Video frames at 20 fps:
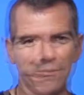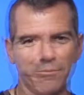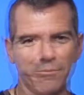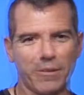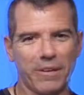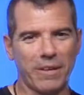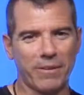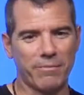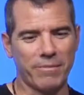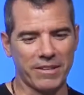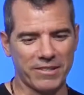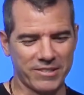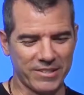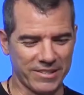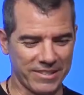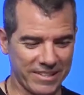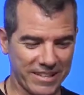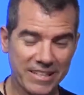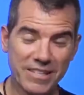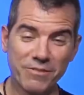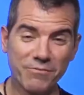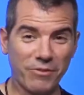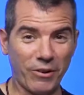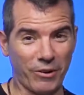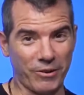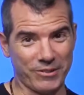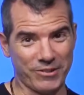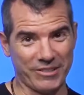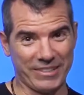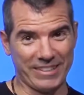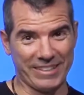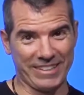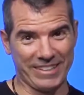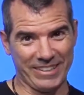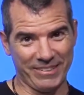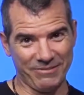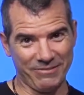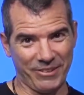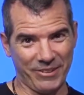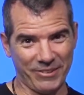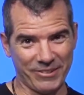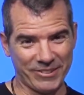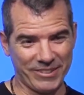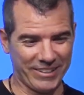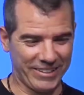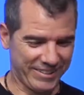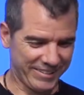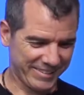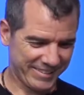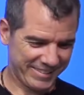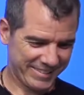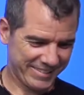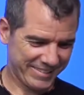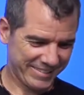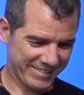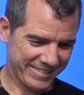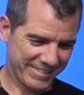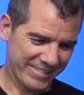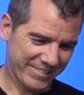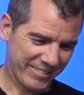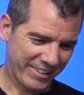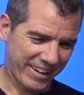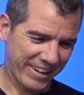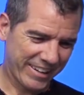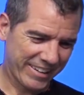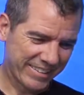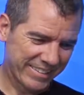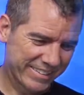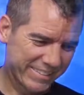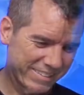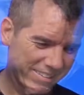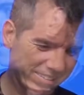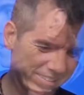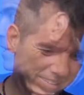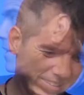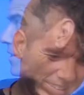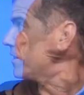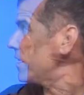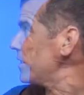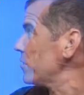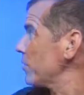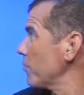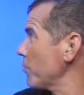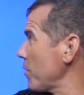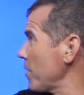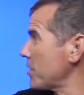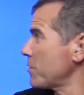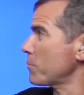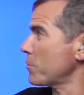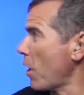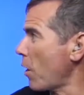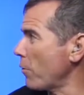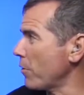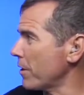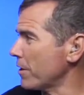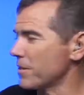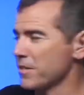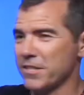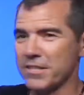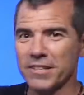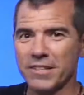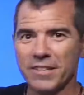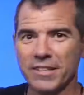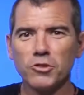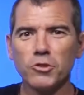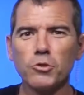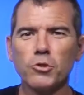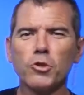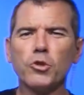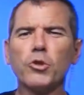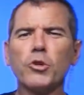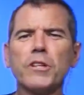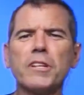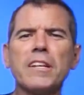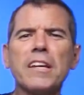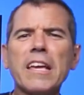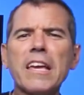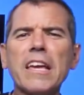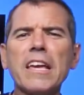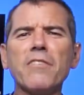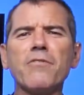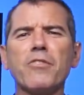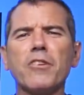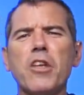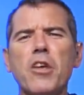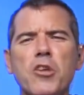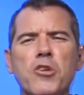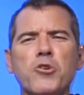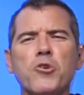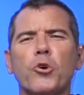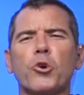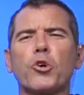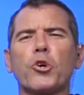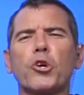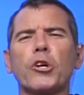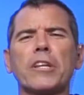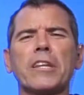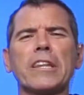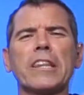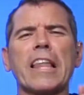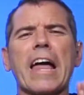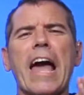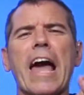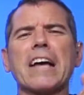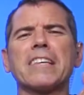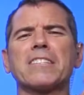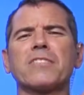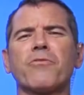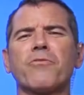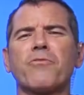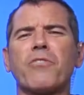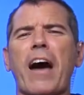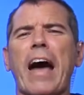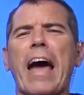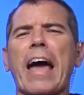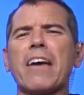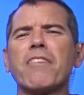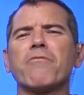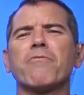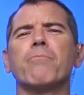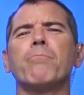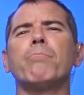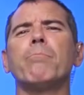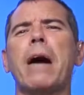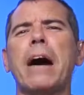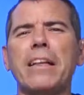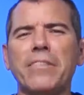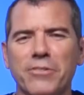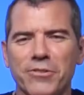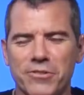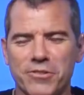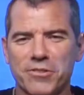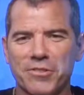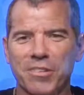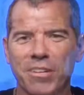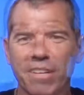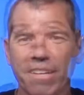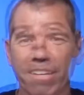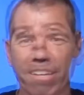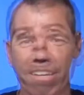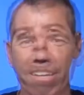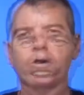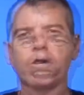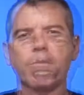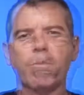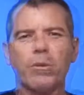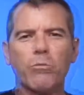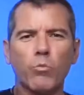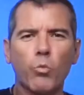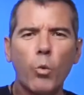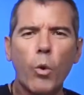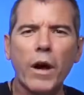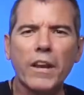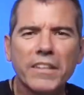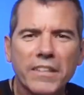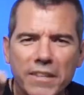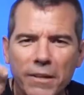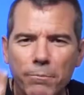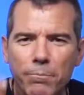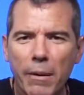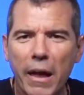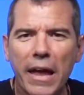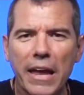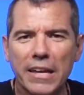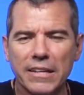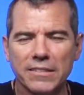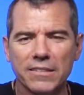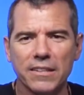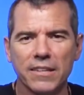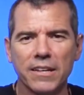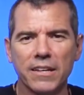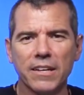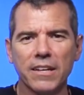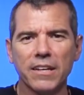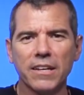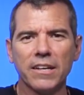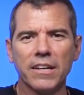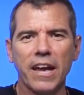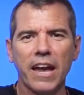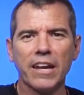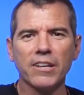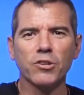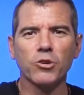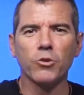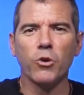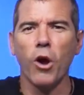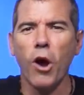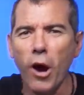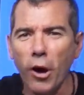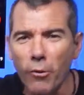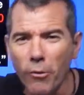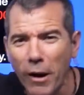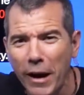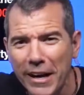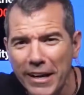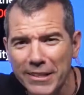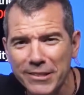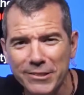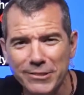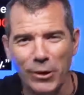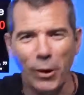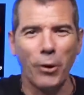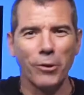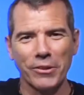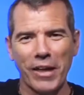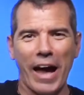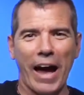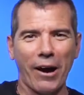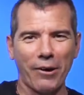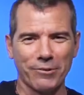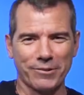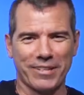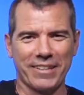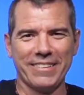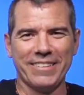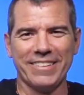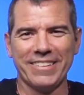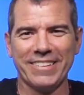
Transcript: But I bet you these folks are going to get phone calls, right? These are rich donors. You couldn't last 5 months. There's only been one debate, and you're already sold out.